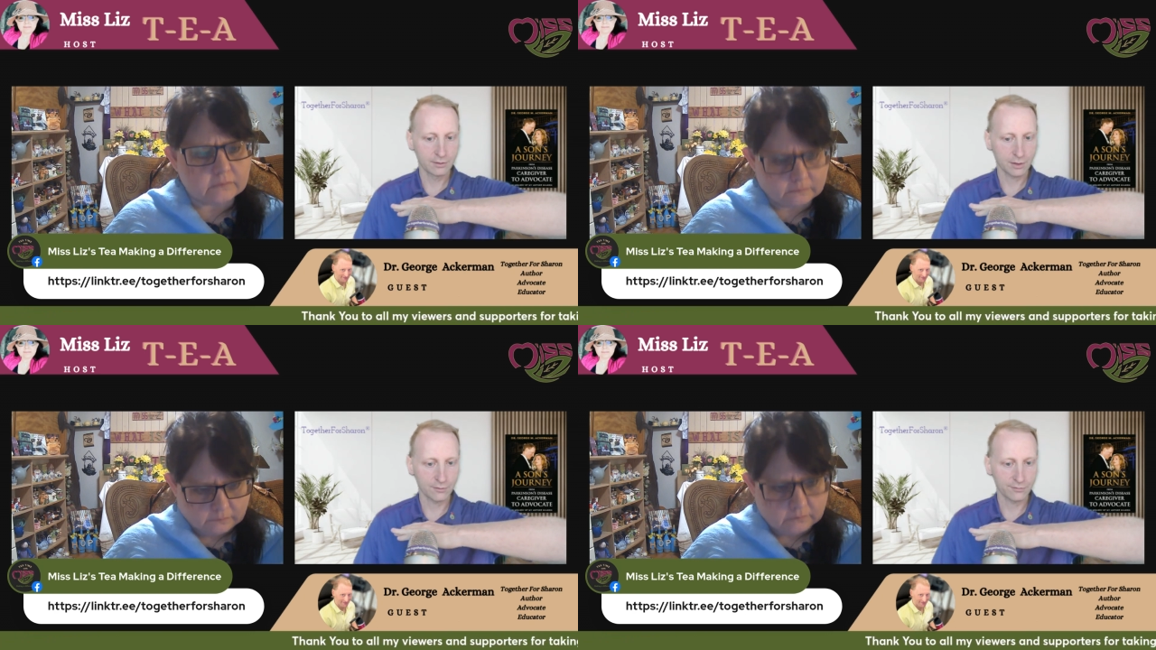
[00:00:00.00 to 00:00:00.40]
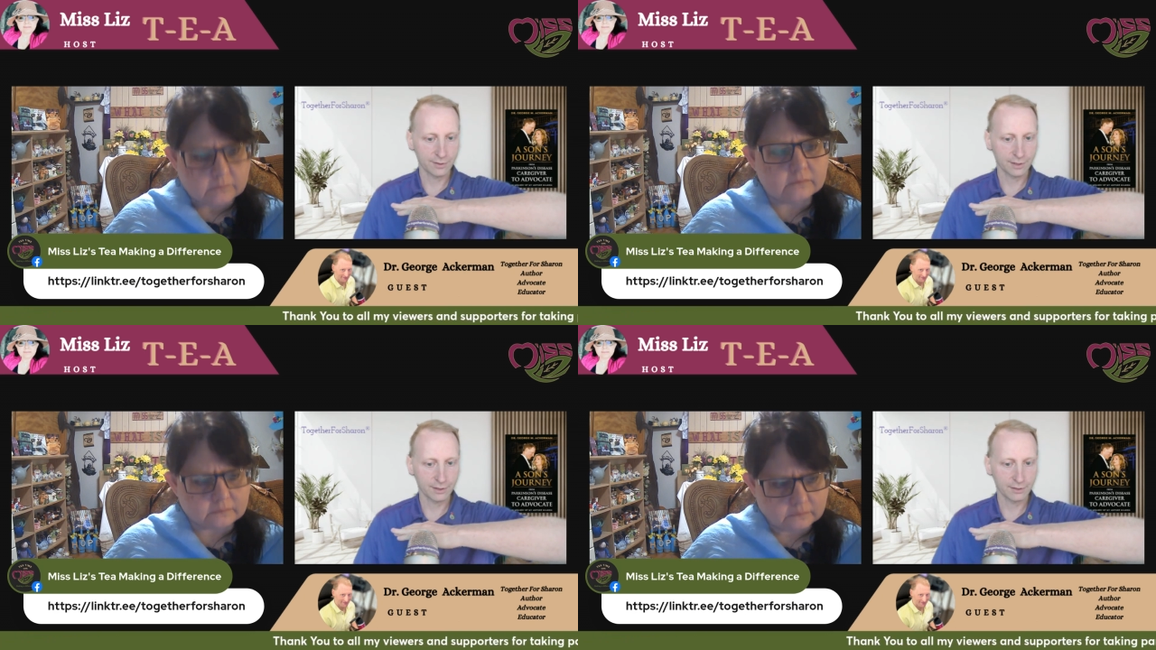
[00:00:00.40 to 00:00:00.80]
Speaker 1: So
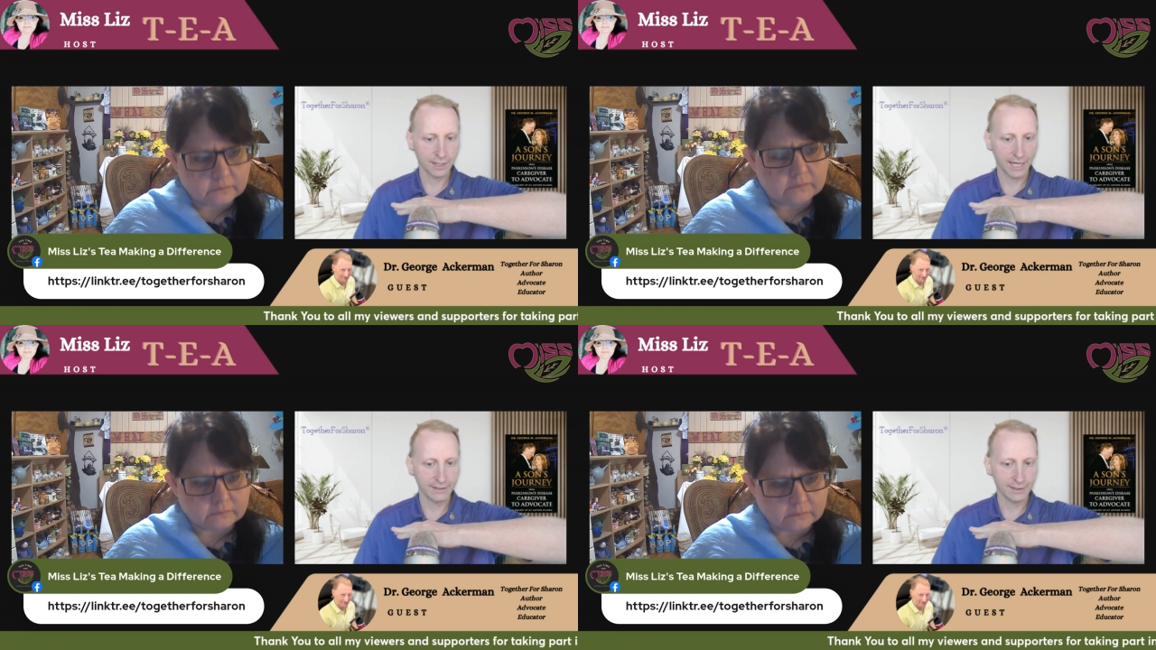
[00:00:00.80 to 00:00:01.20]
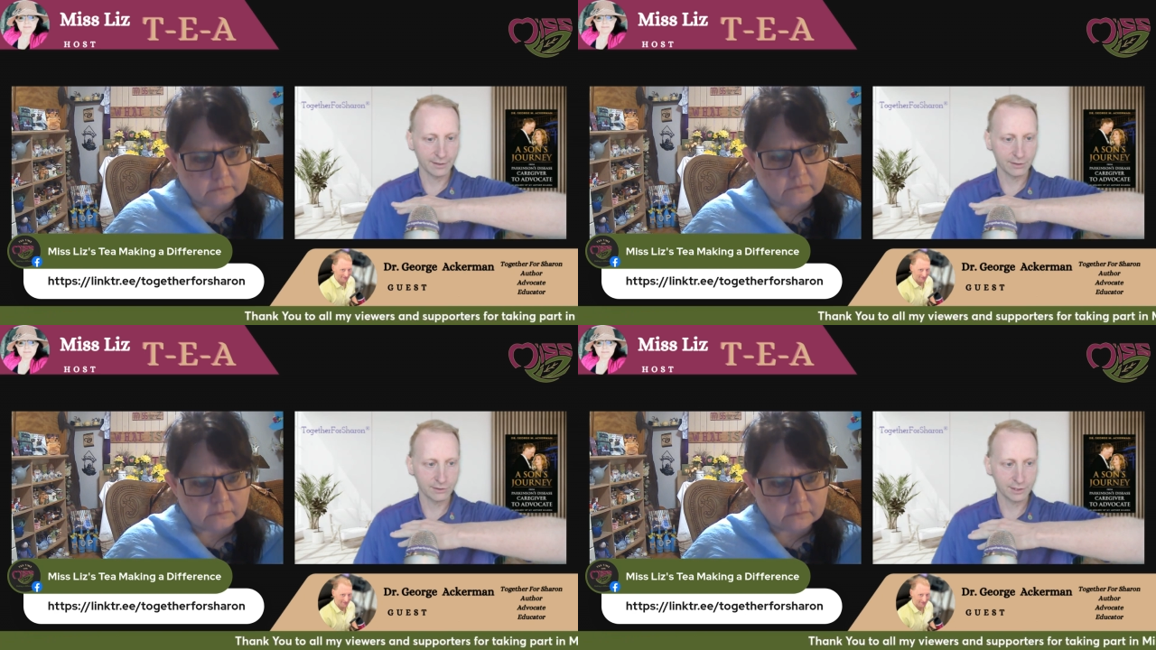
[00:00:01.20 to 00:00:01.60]
for the that
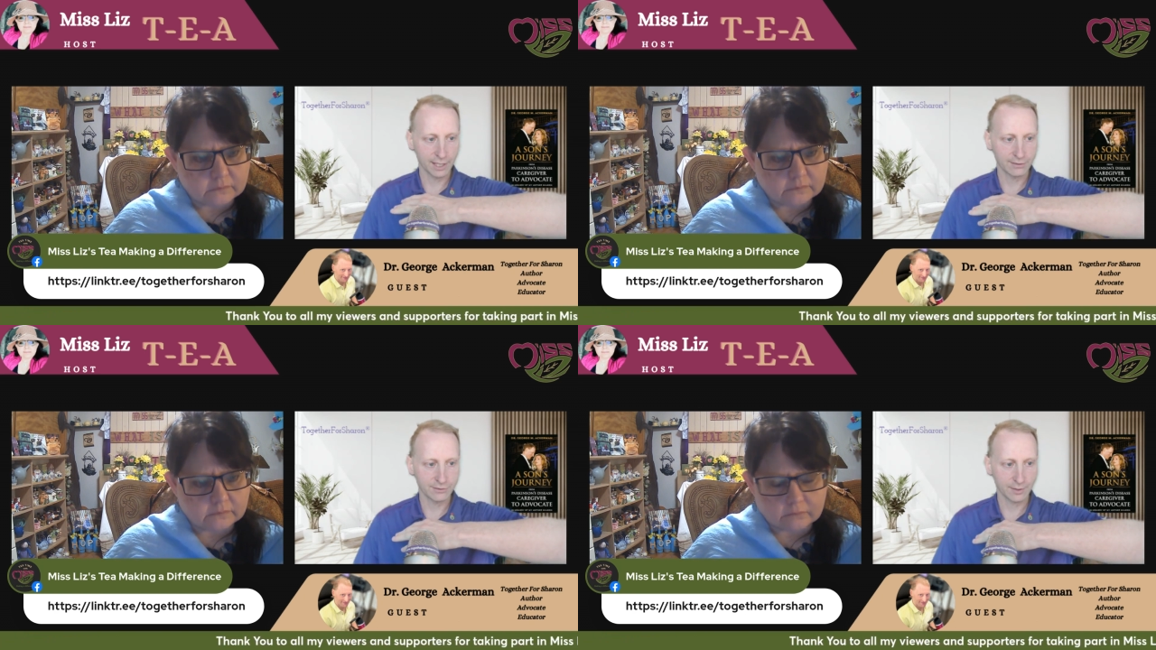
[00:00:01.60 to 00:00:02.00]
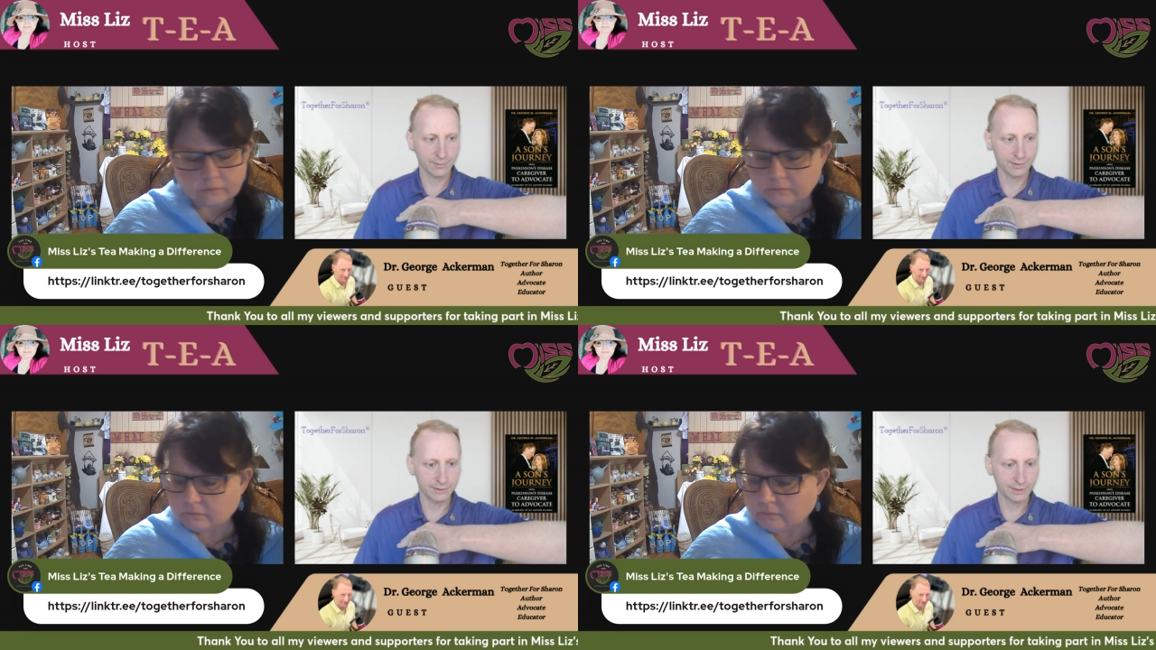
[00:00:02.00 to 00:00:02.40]
year, she had
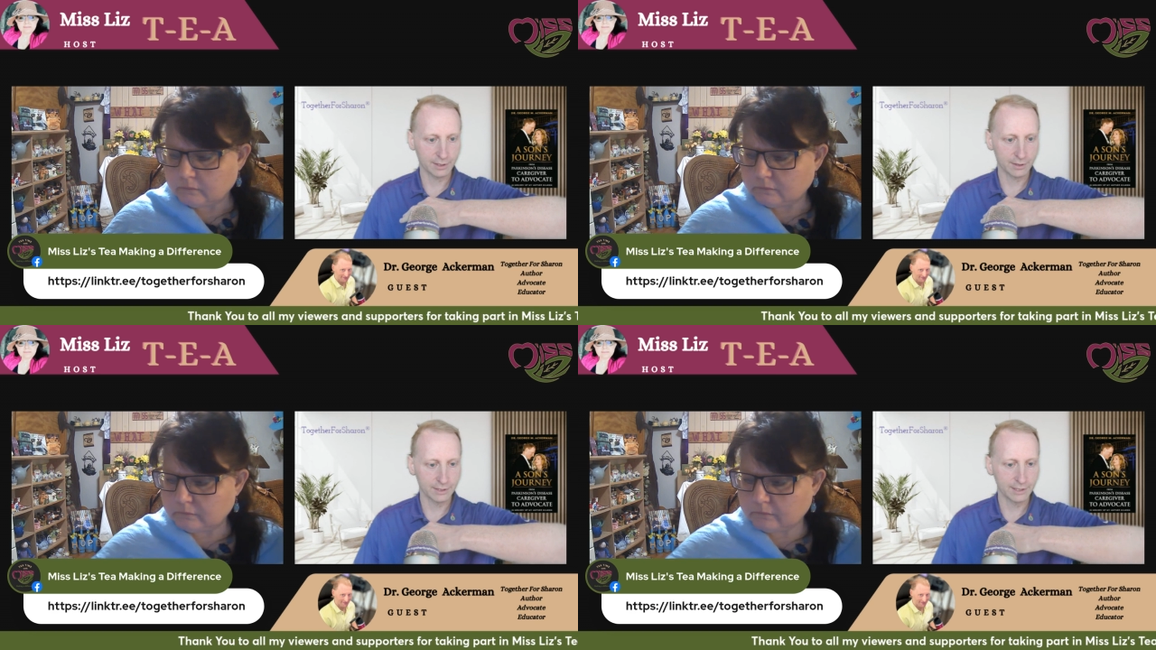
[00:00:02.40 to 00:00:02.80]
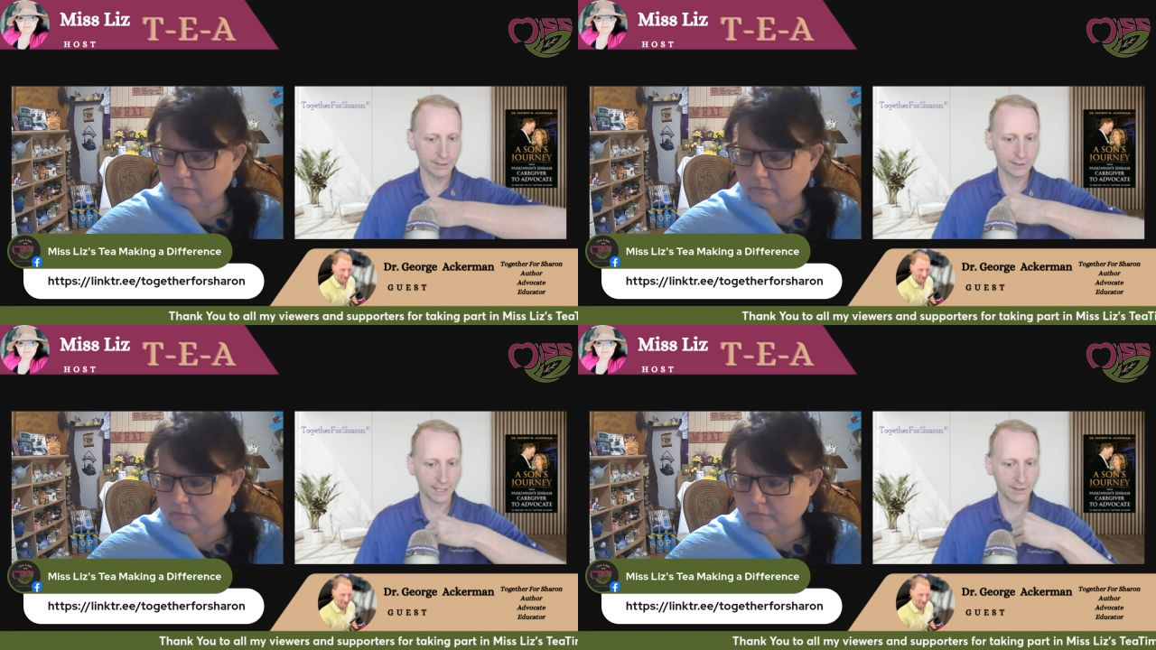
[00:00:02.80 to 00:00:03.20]
trouble uh,
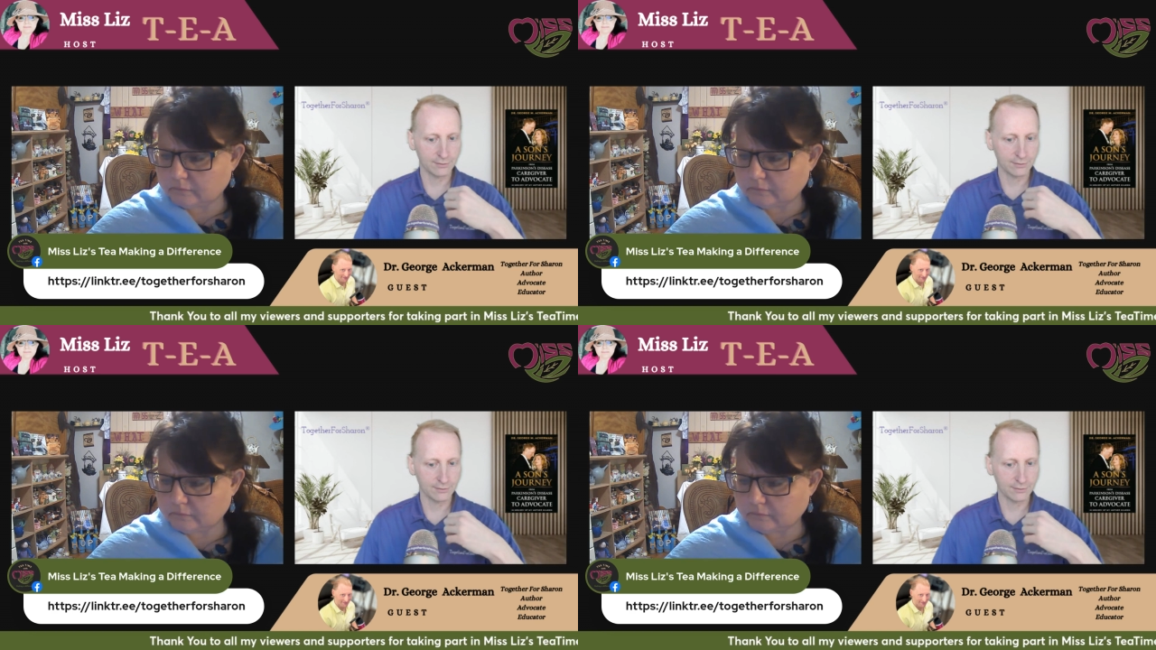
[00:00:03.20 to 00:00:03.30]
eating